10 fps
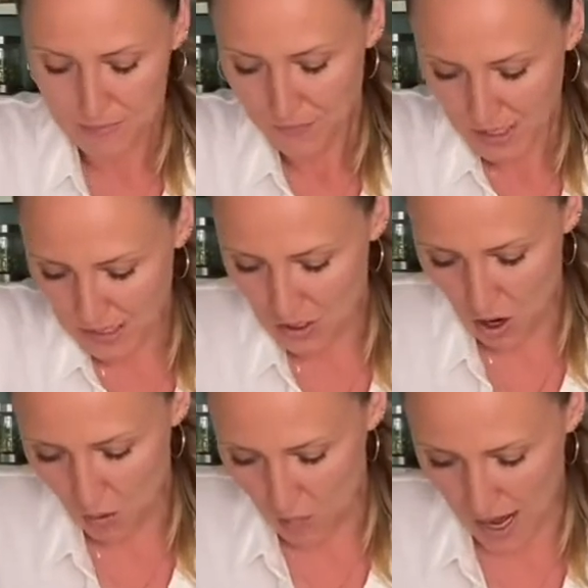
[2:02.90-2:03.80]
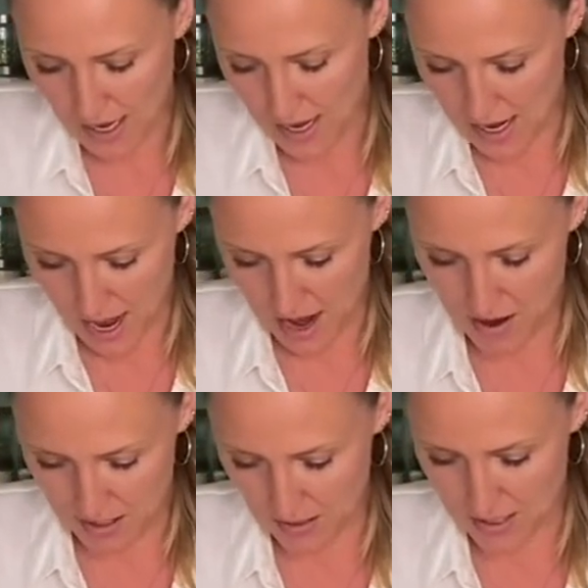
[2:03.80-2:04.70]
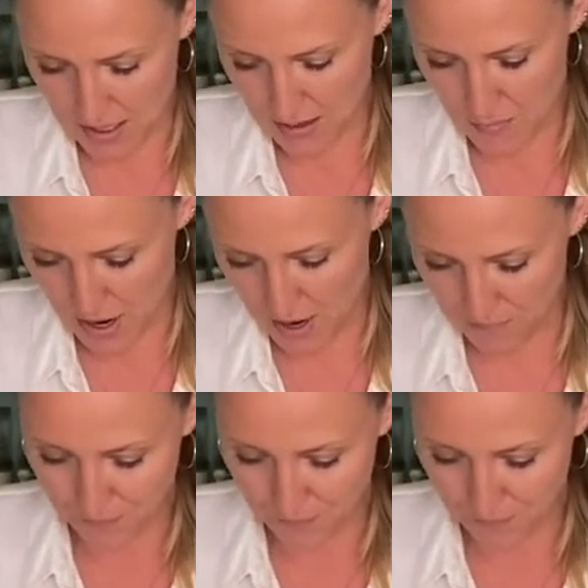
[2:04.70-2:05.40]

is already inherent in the beer.